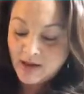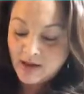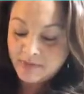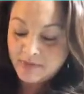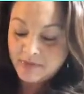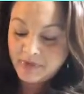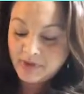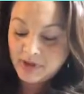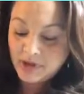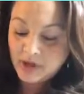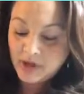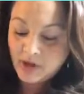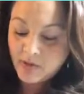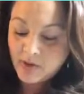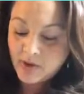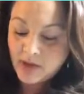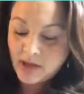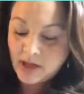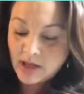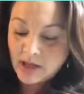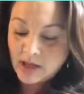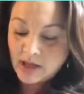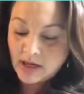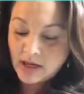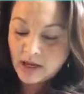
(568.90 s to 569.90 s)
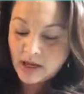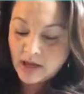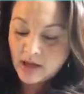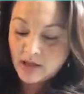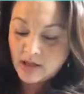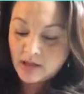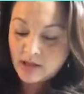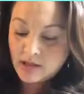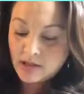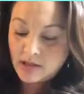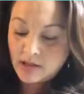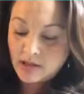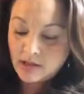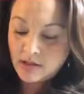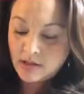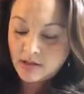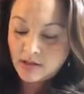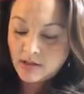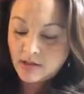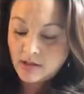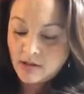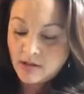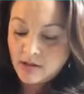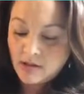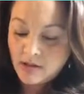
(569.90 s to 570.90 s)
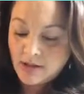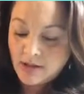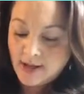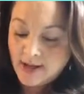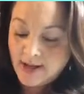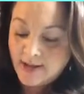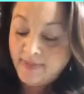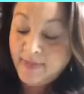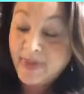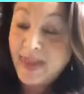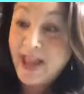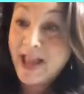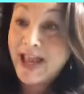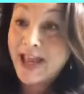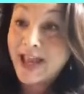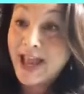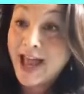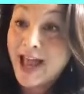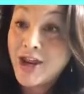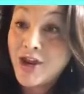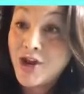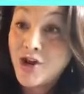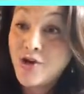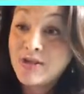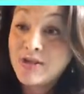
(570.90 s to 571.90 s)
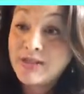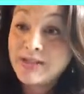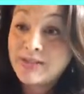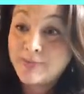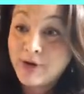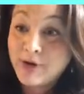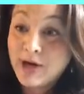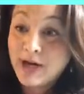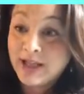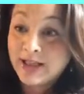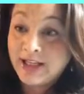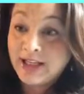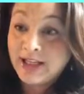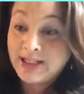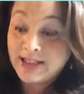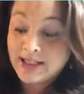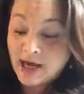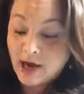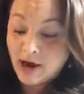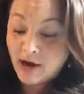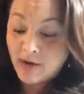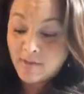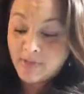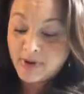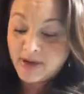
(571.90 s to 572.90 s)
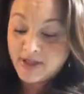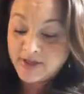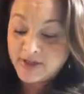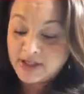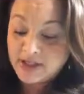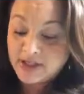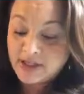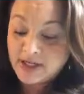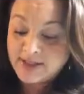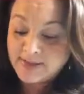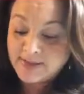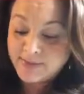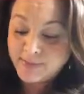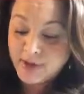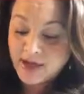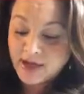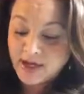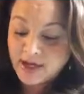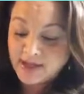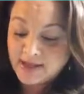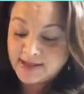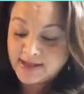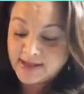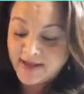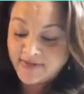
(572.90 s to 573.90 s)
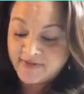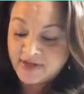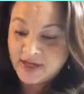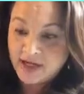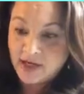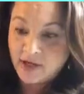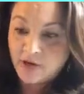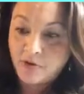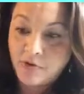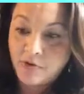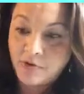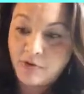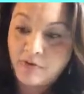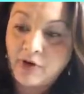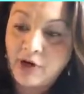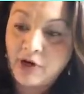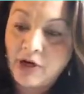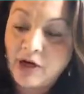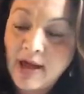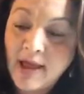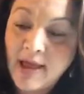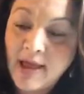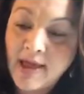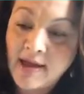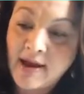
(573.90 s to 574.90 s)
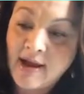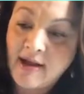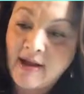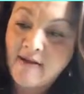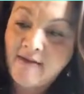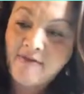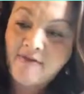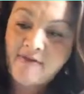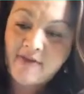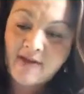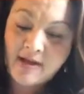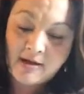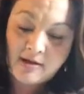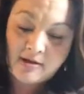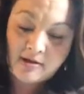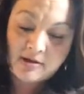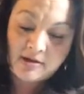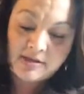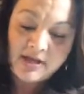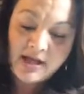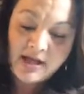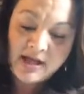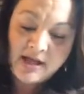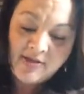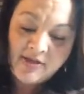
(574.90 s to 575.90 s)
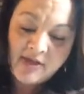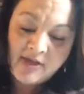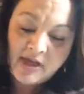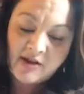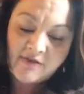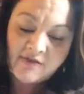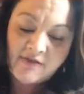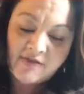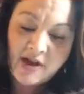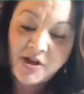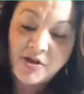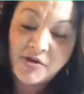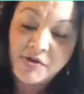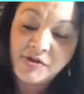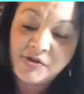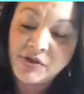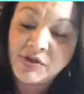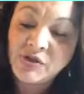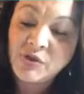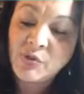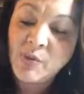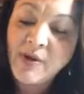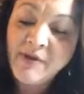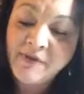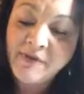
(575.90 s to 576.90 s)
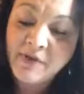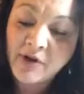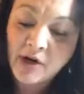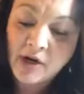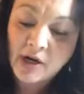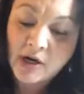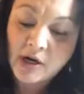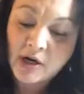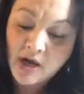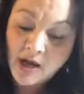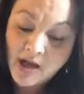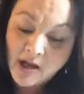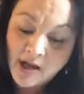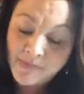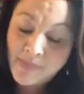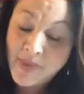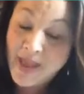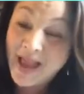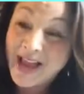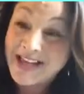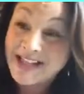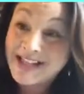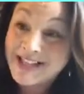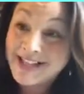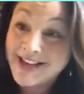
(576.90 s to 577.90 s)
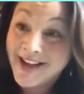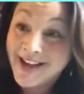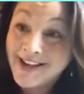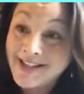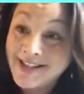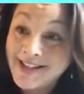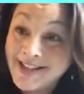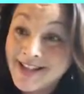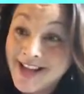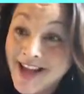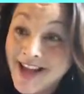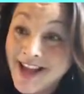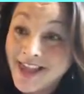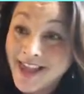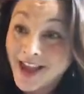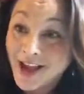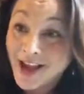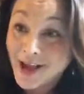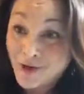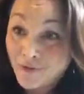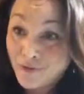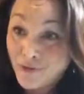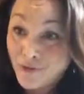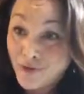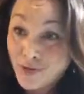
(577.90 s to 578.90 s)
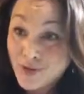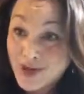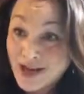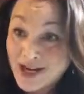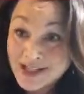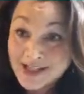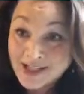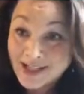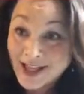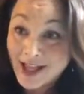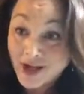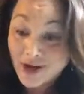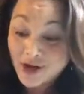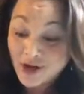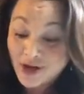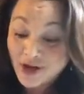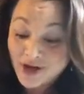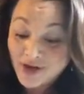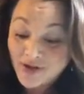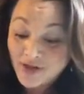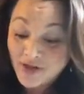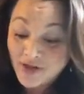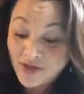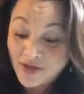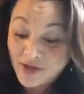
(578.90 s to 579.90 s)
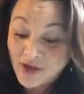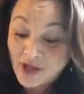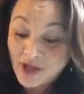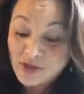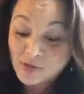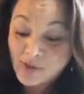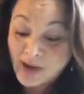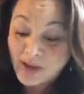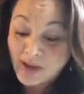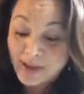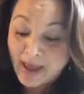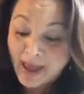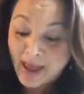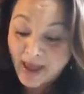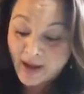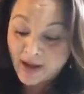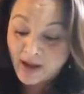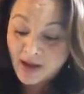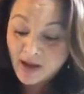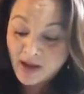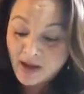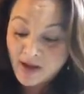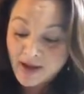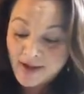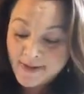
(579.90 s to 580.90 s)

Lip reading: I'm gonna go ahead and, like, I know it's spring clean time, but the dust bunnies have taken over, and I have found that if I use a Swiffer, I dust, and like a few minutes later, it's right back.